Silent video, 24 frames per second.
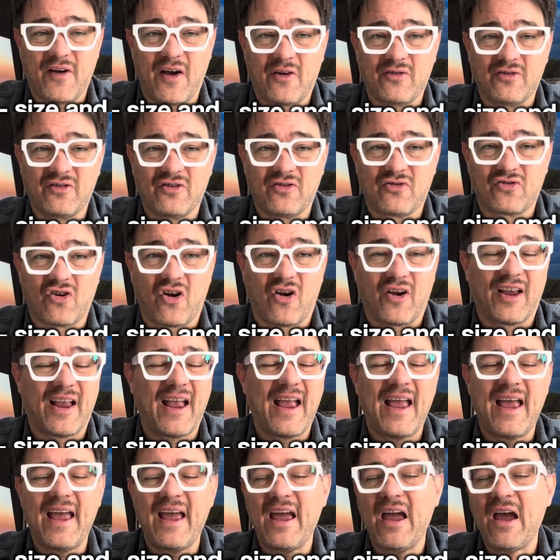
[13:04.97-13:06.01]
found in the drawing.
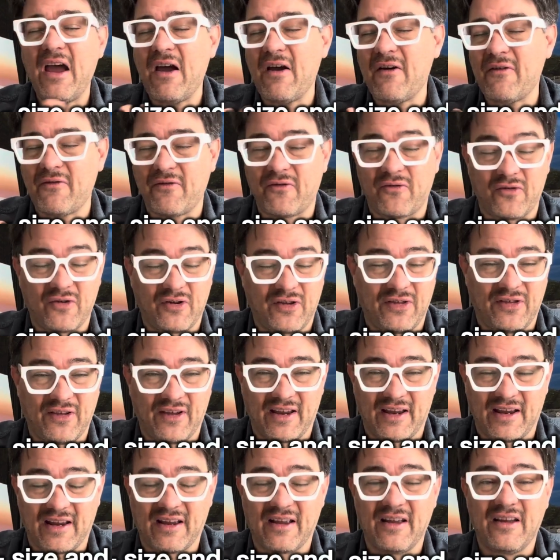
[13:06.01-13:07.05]

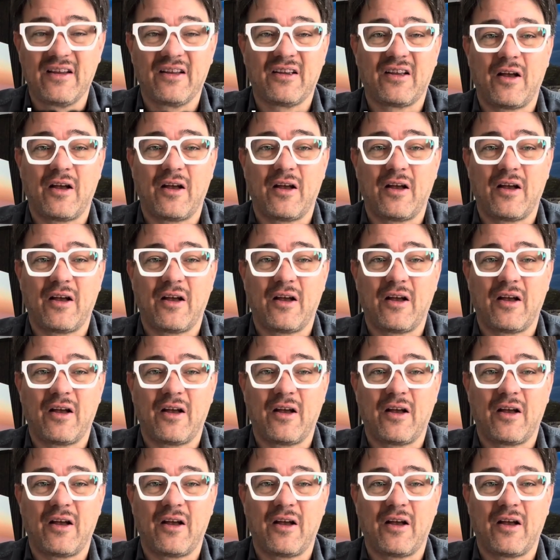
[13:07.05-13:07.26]
Everything